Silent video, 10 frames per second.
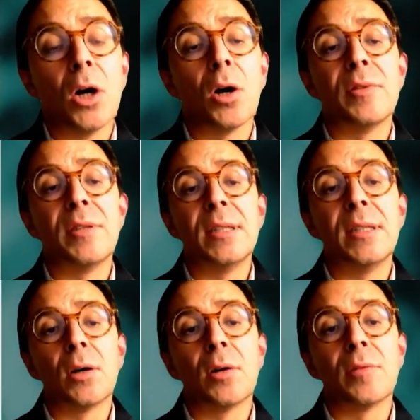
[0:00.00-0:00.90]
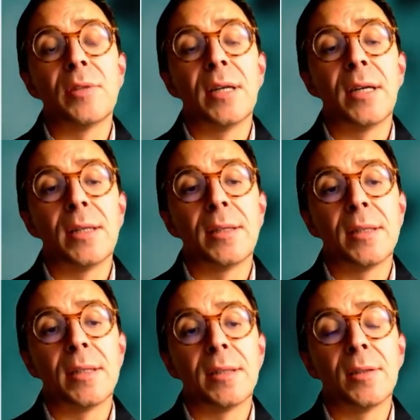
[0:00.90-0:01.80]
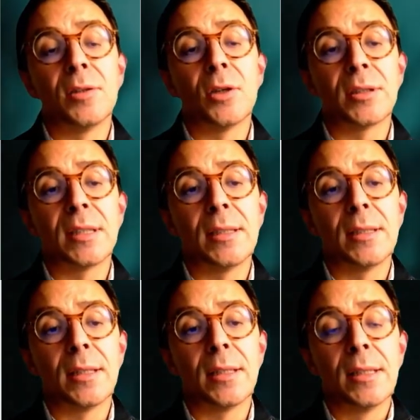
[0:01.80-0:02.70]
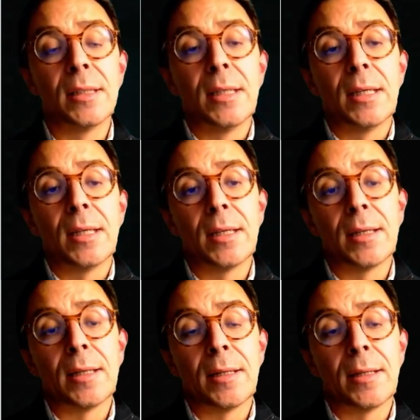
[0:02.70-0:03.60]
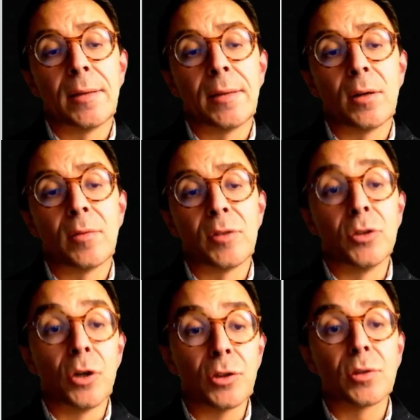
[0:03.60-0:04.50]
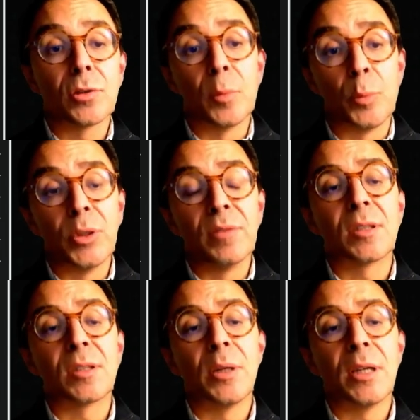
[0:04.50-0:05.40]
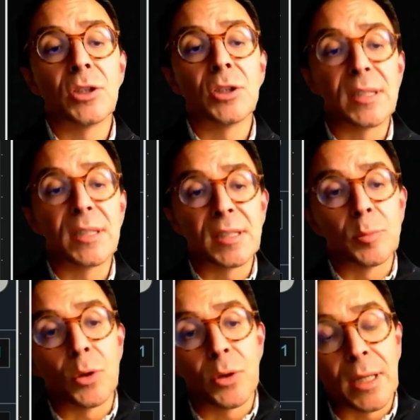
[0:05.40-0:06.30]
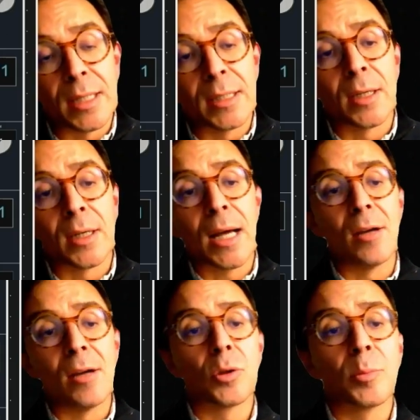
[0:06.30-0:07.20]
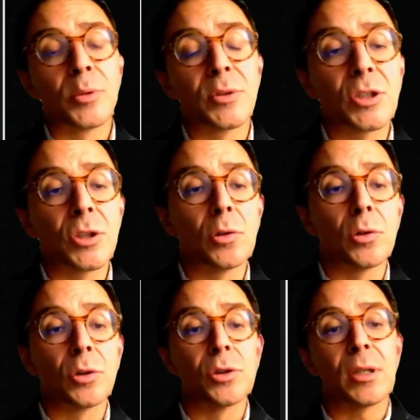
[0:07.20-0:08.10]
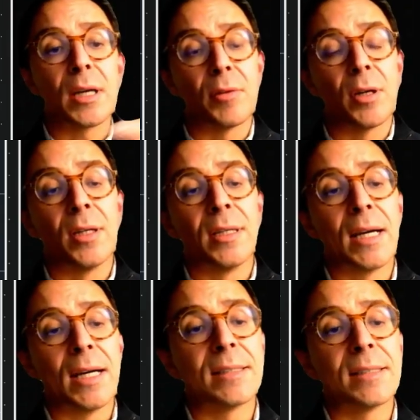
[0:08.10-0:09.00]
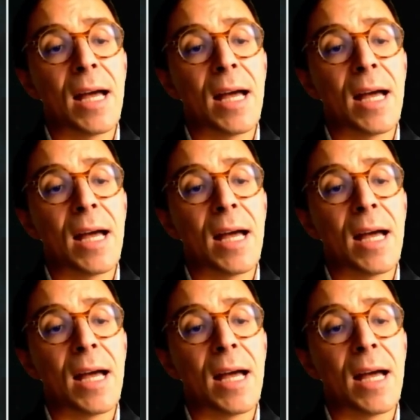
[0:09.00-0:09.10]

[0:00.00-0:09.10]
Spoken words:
of the dotted of the dots of the previous ablation. This is more in the antral position in order to have a nice